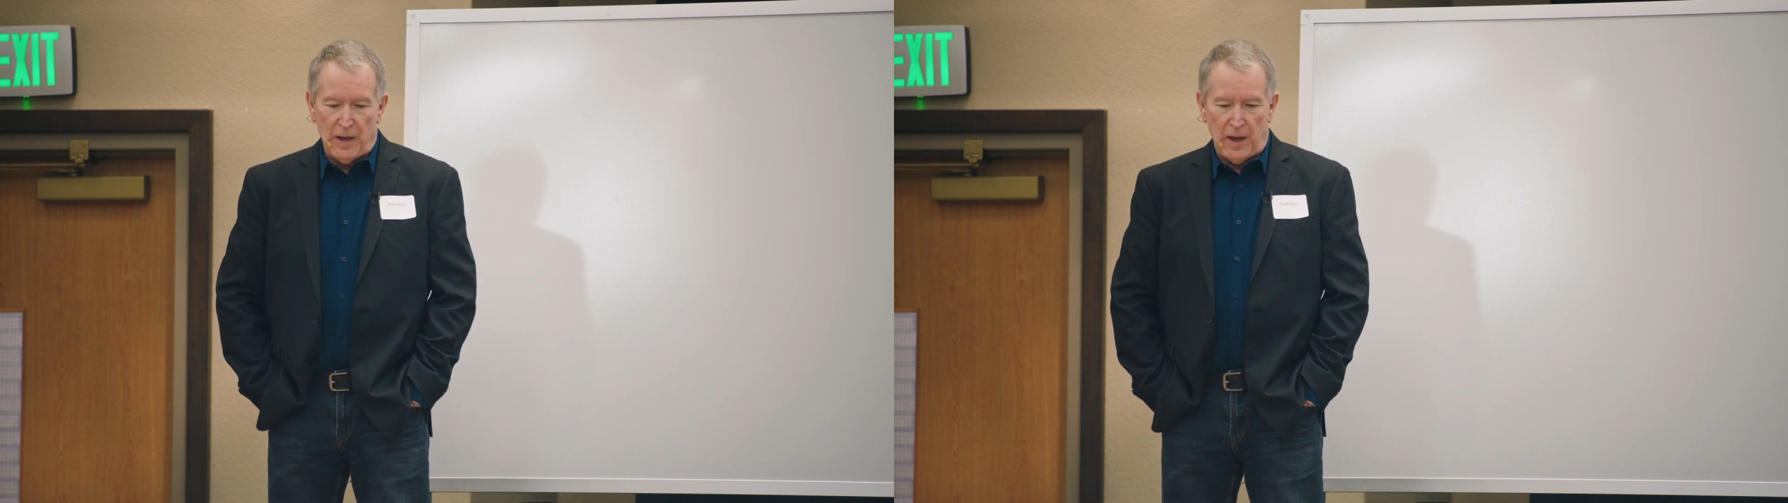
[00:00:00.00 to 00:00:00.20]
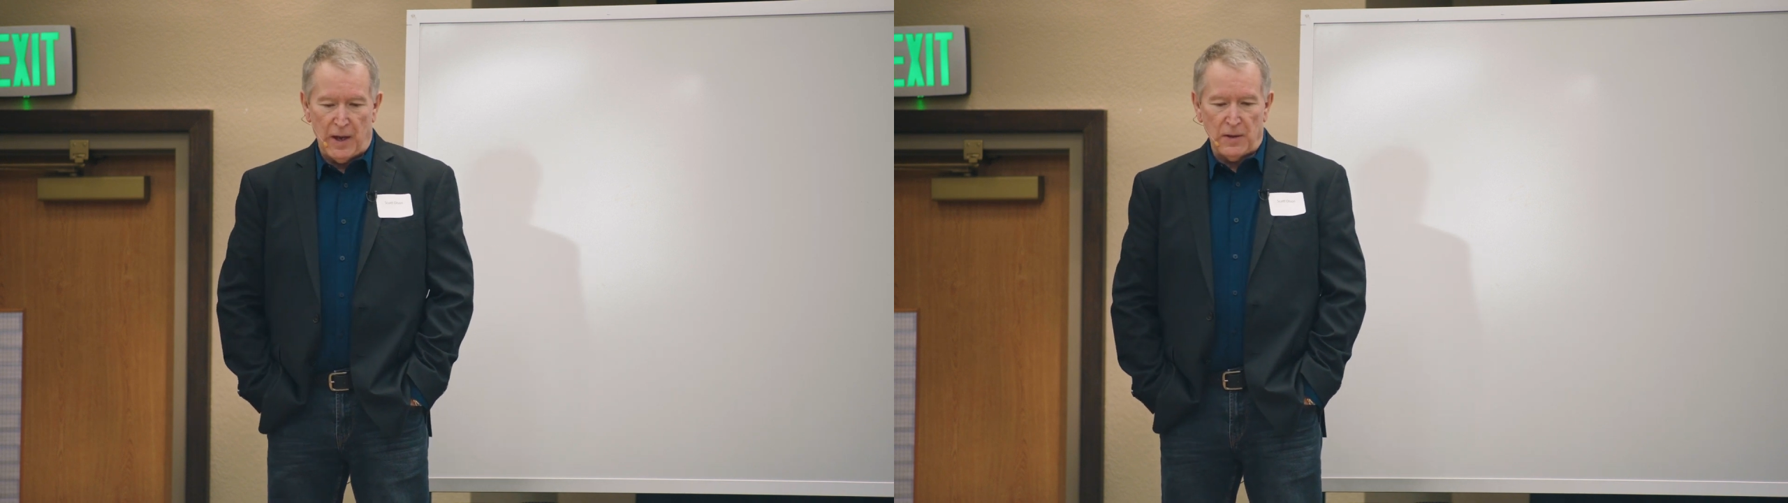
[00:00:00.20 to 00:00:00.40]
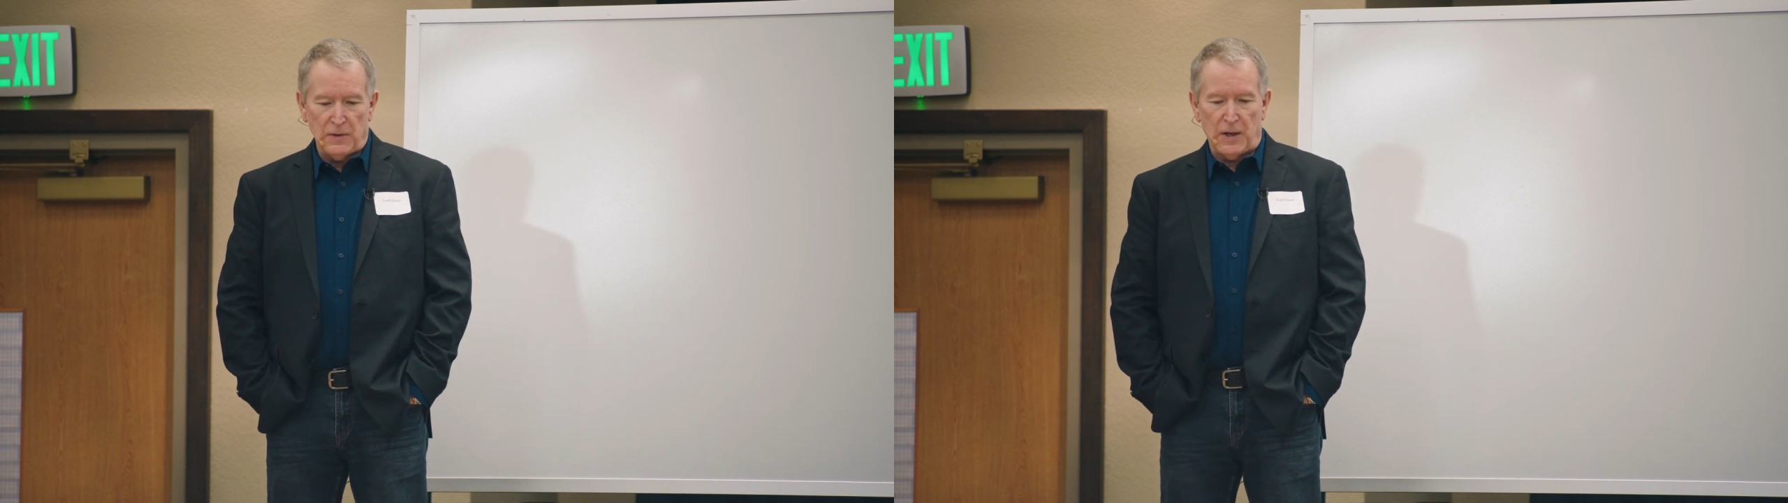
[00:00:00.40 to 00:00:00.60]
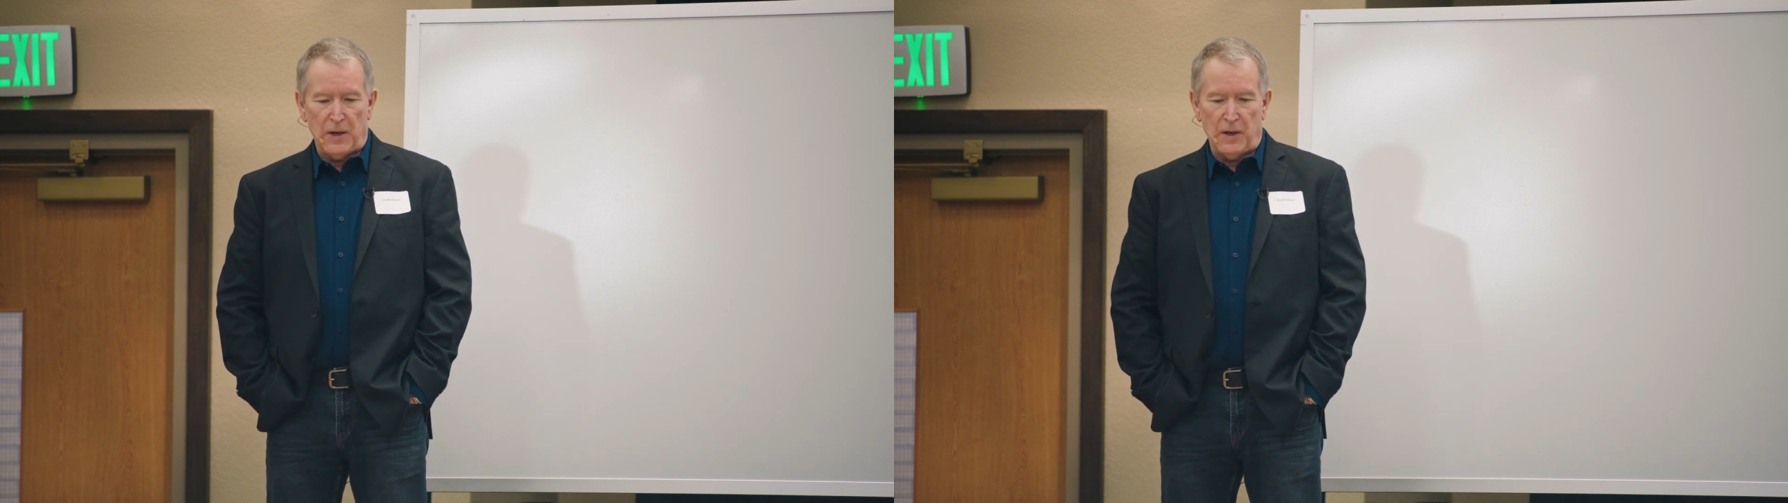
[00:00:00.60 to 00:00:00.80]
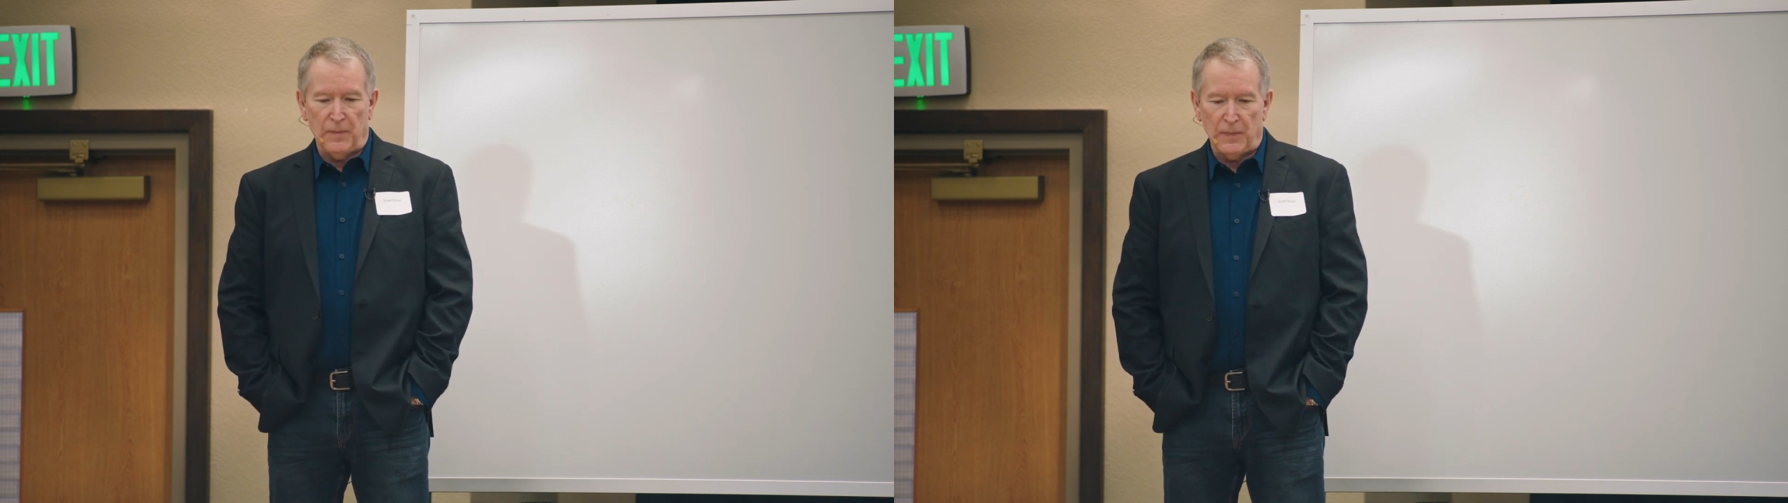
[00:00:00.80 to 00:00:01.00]
And
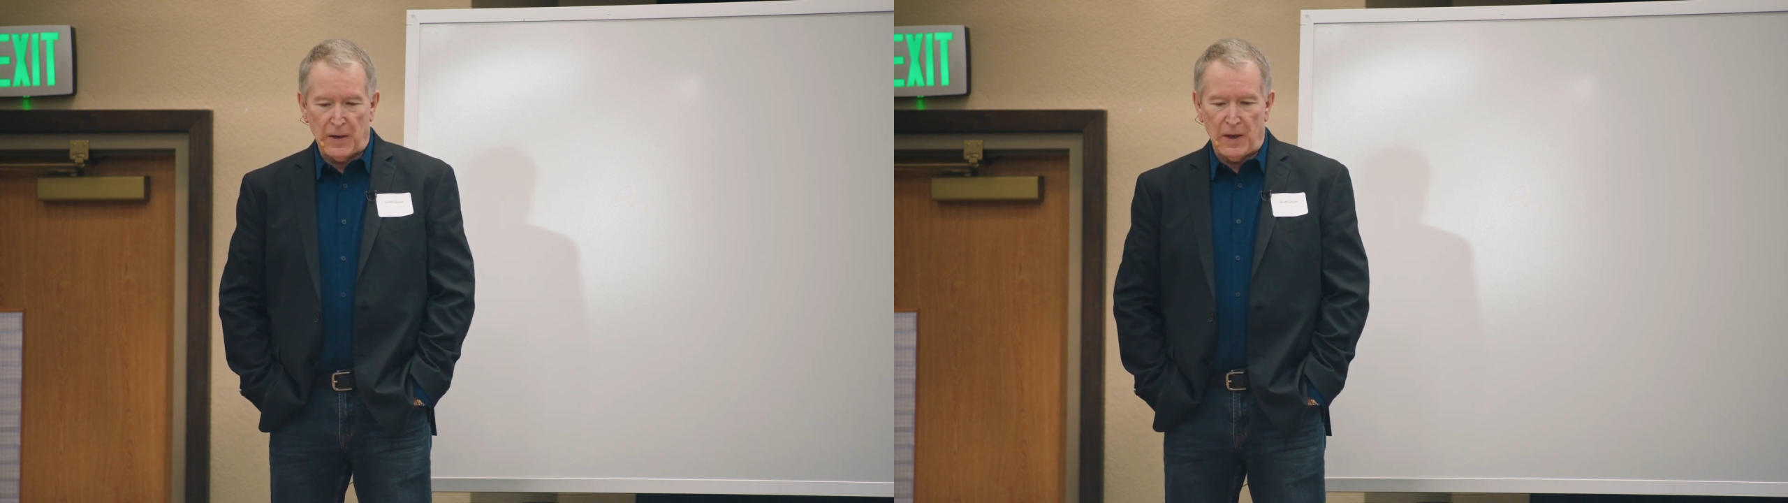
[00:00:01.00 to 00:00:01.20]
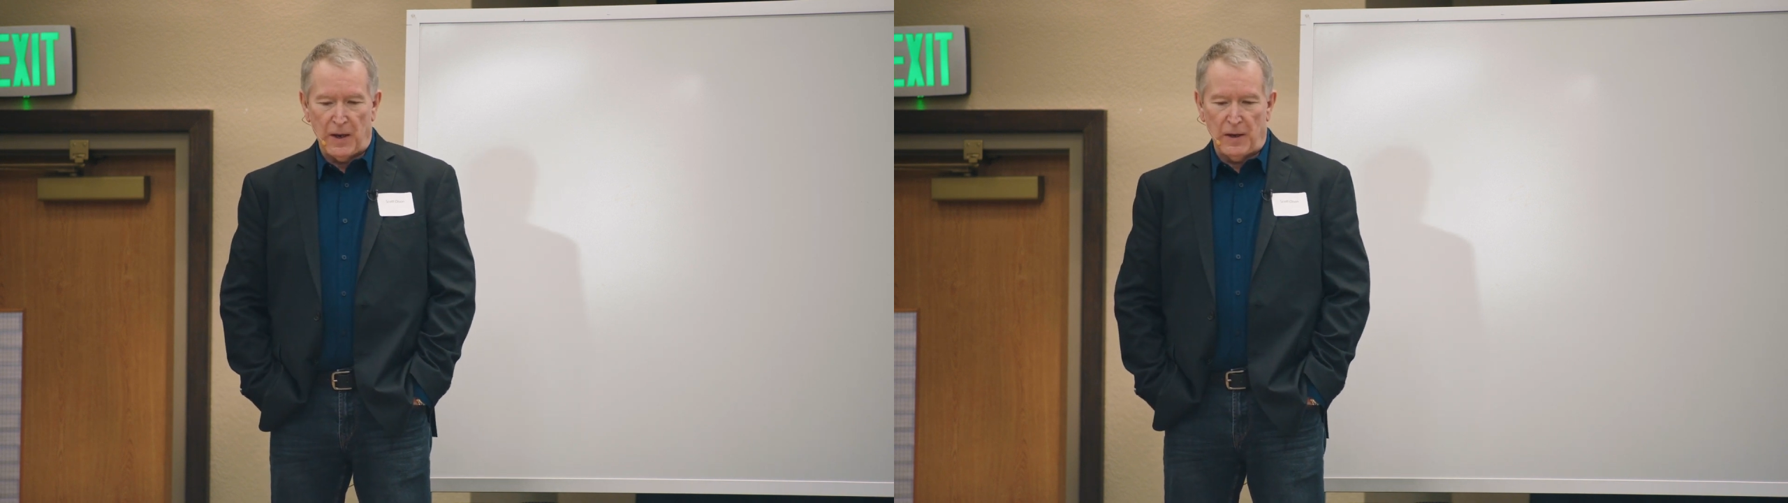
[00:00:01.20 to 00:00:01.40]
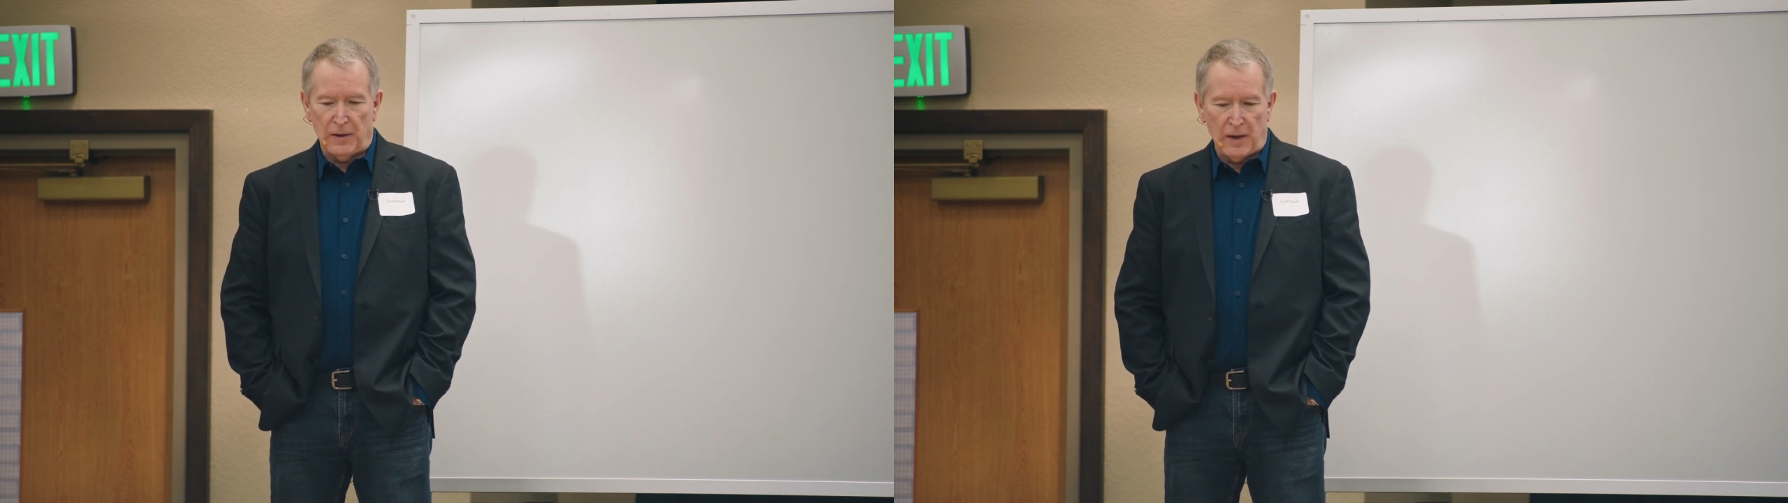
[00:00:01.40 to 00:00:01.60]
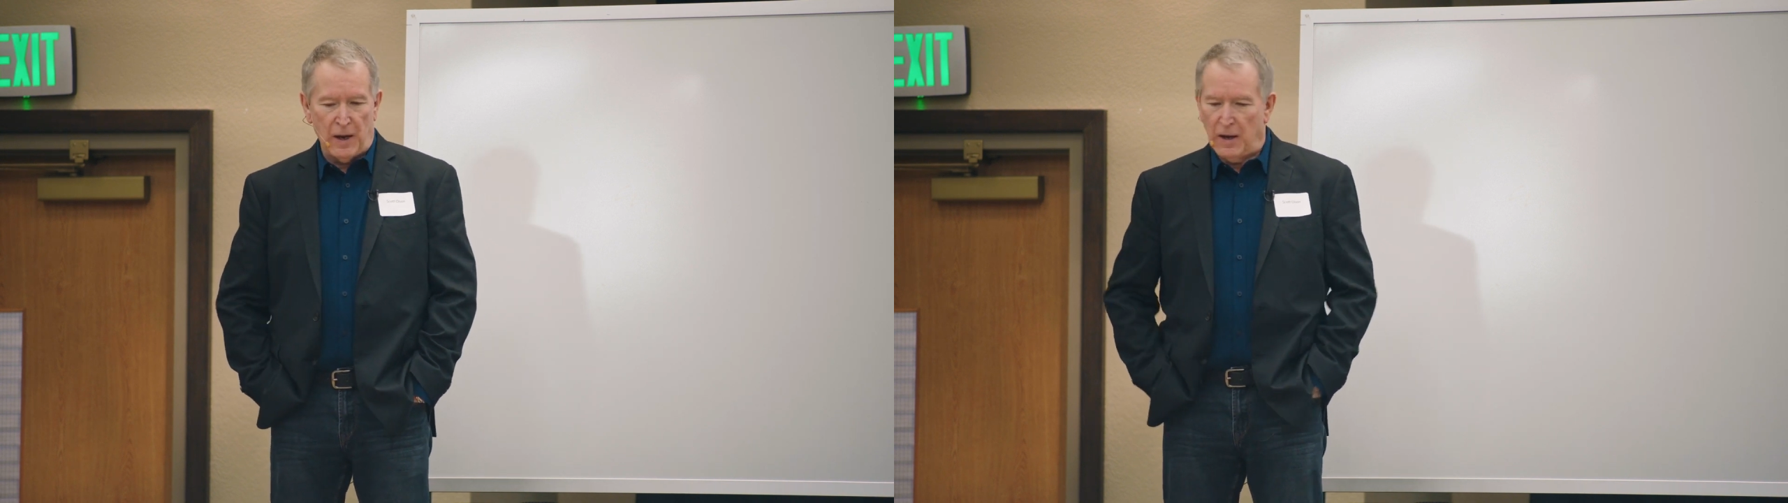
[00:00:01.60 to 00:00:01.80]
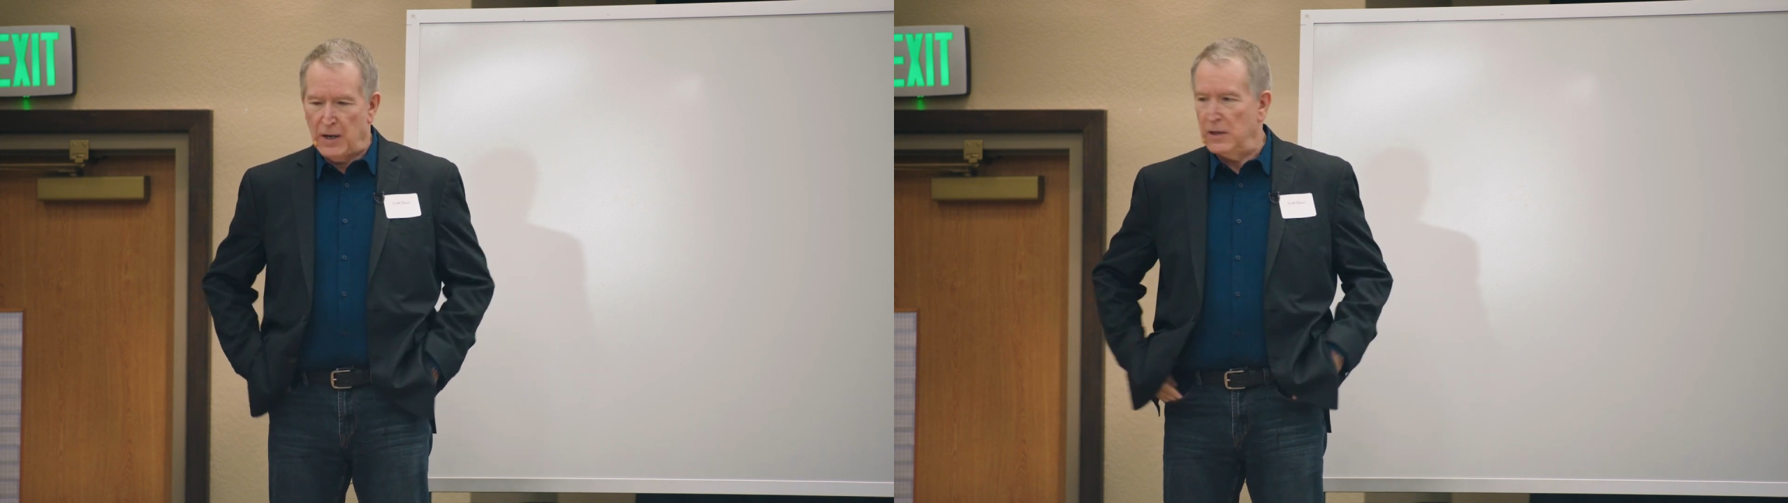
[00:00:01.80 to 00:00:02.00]
I